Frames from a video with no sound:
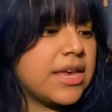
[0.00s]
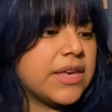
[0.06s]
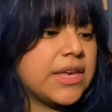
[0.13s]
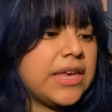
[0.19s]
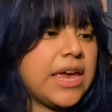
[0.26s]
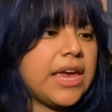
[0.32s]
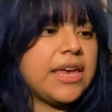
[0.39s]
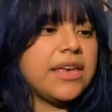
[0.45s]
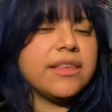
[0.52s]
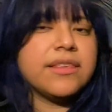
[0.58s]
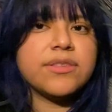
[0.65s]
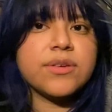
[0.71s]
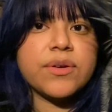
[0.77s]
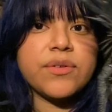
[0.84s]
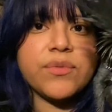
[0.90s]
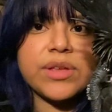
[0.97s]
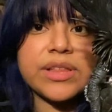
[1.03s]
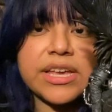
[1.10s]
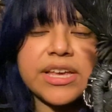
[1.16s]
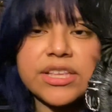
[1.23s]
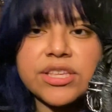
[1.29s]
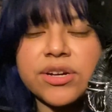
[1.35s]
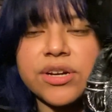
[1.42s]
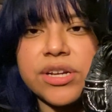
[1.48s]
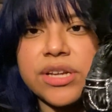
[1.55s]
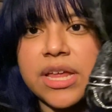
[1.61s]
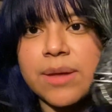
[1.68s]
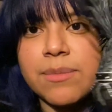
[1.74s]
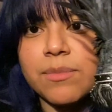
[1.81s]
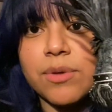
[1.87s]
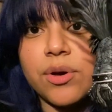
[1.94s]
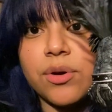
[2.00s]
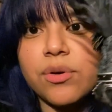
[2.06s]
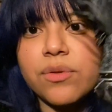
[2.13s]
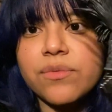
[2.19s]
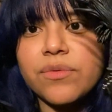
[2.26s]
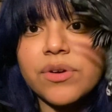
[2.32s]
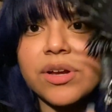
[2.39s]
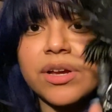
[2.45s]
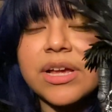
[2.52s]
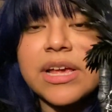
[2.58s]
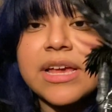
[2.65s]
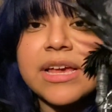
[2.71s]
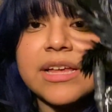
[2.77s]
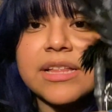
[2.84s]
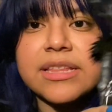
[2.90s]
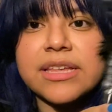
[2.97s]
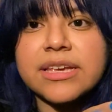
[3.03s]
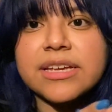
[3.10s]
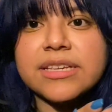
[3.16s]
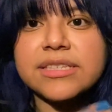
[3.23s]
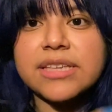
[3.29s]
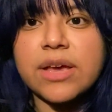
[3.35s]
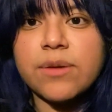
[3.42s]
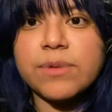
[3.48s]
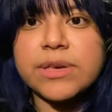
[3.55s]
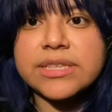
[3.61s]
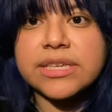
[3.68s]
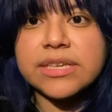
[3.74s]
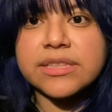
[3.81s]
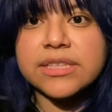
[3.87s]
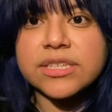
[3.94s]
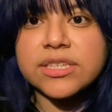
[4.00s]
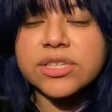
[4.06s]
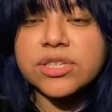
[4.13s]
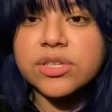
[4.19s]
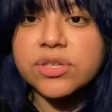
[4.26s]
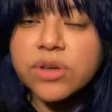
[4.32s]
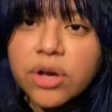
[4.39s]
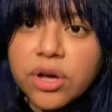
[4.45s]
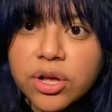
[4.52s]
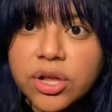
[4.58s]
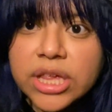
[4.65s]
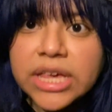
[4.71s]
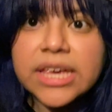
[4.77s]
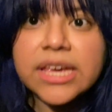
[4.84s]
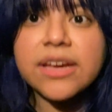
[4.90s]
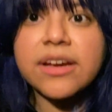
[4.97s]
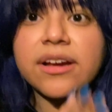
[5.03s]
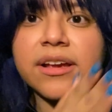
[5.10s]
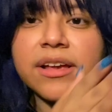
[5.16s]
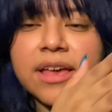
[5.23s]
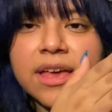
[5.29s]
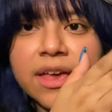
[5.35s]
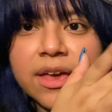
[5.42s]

Okay, so if we like turn him over, like I said, we see the skull here.